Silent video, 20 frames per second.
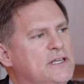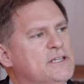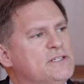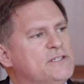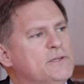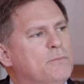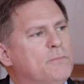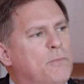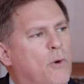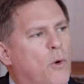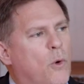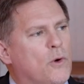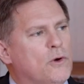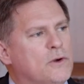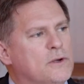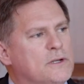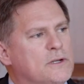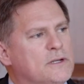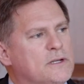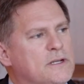is
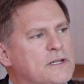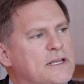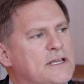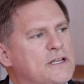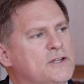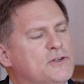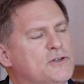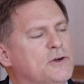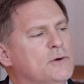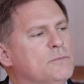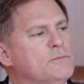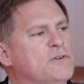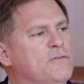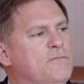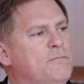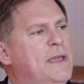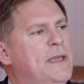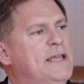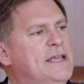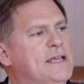important in terms of
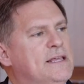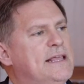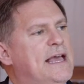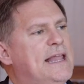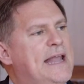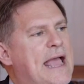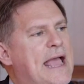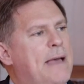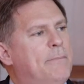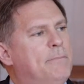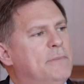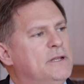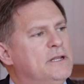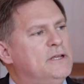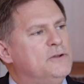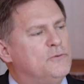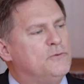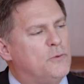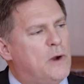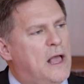making that happen.
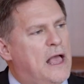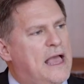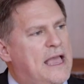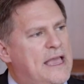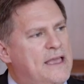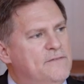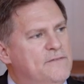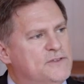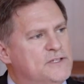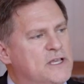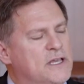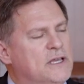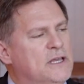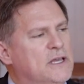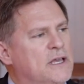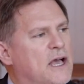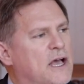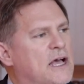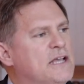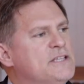It drives
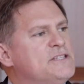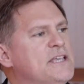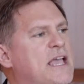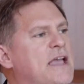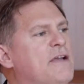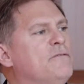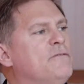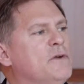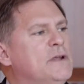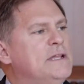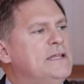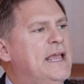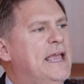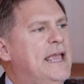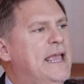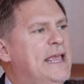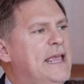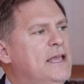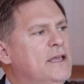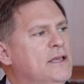us every
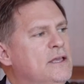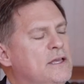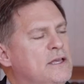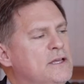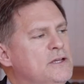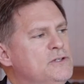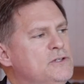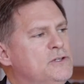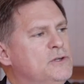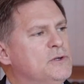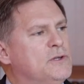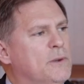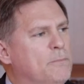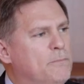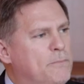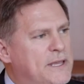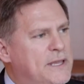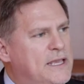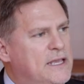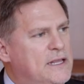day to
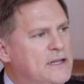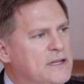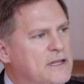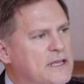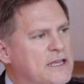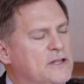compete.